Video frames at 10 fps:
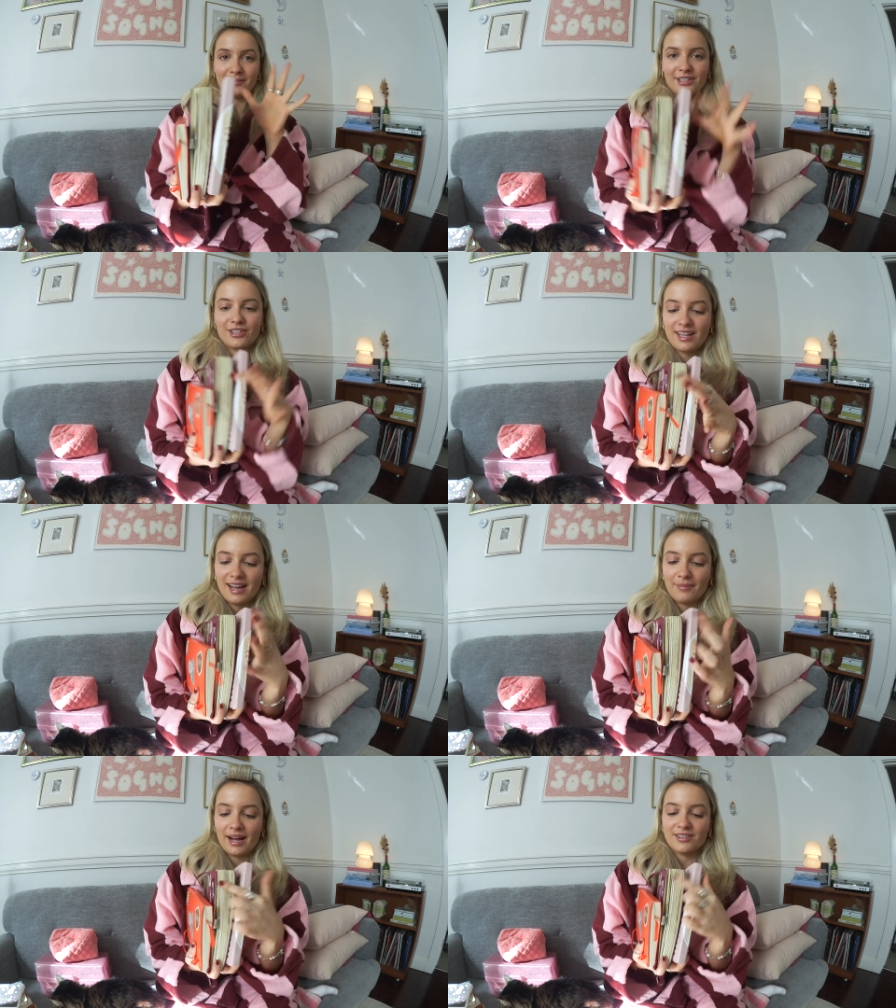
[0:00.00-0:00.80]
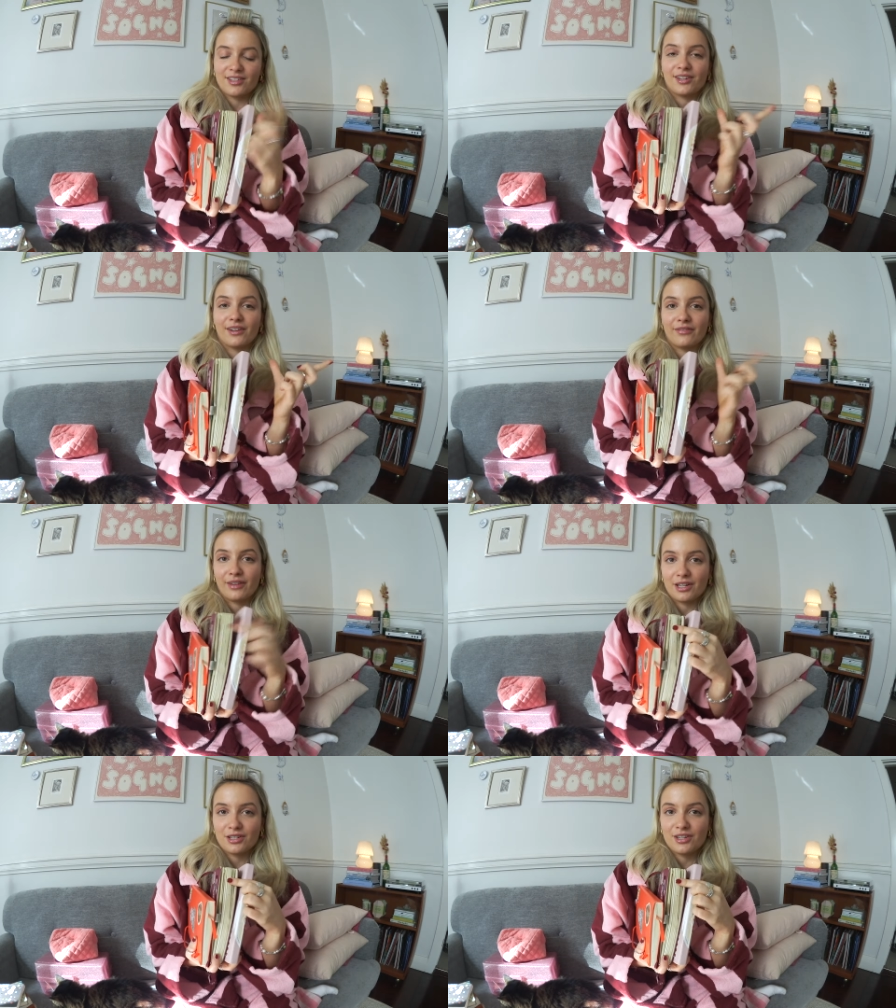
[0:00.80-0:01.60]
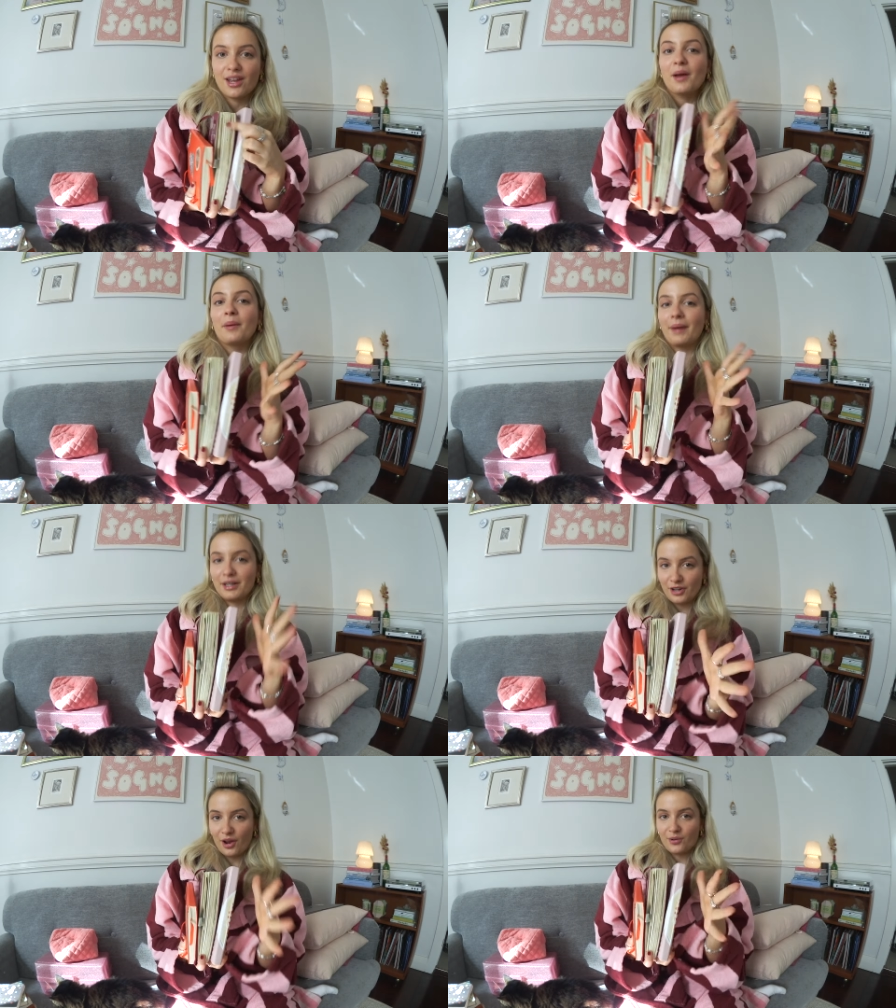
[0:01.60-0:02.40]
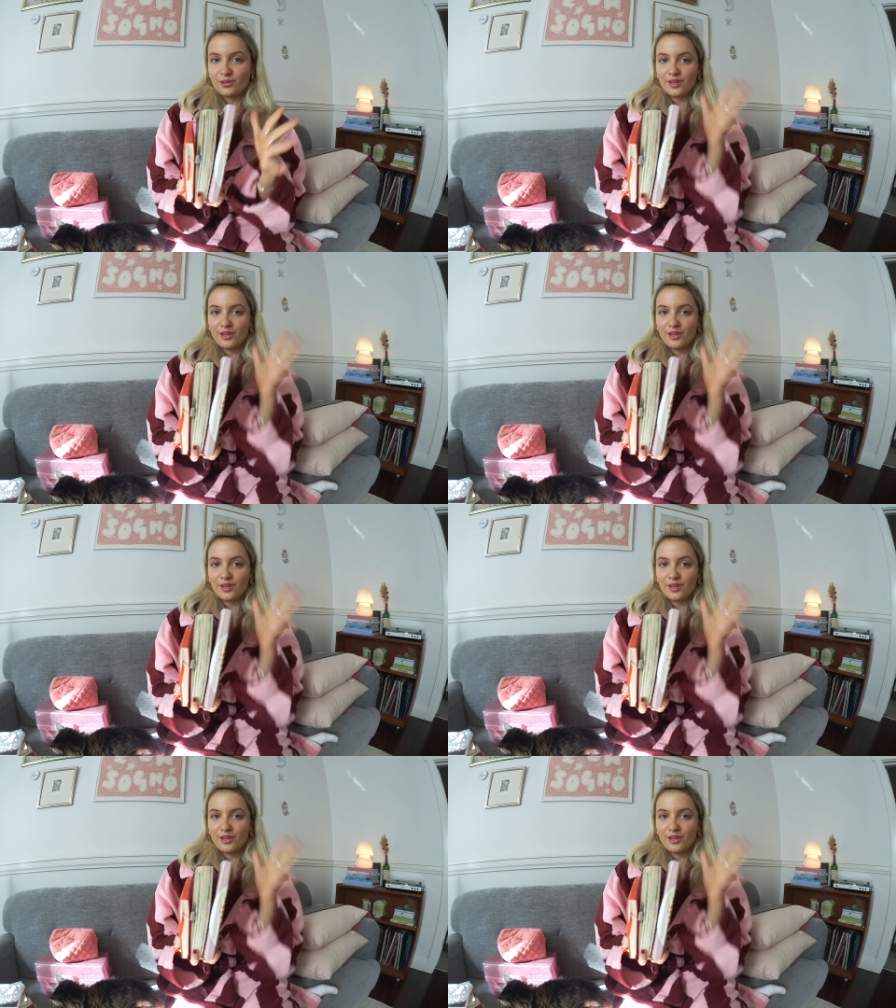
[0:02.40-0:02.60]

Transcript: I'm literally about to finish my journal,